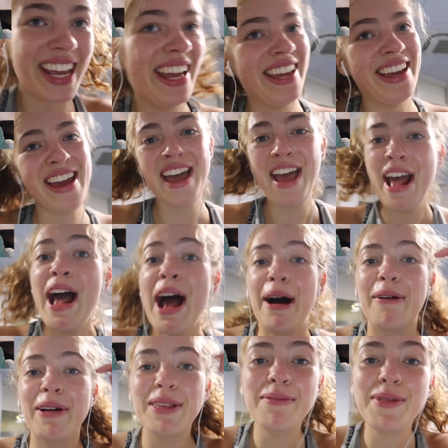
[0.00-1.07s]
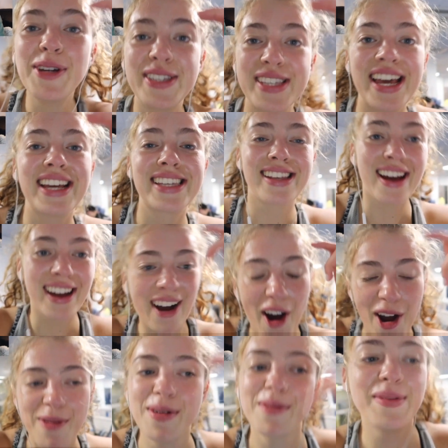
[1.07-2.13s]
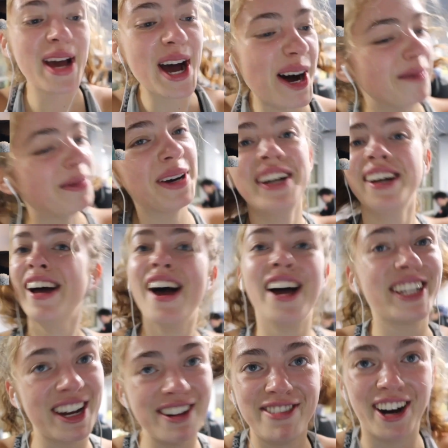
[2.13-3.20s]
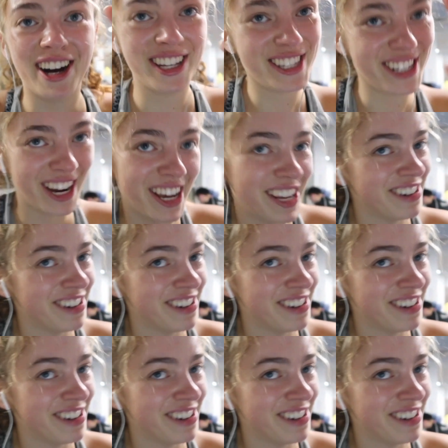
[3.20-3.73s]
needs to be this way. When the music's like hyping me up, go faster.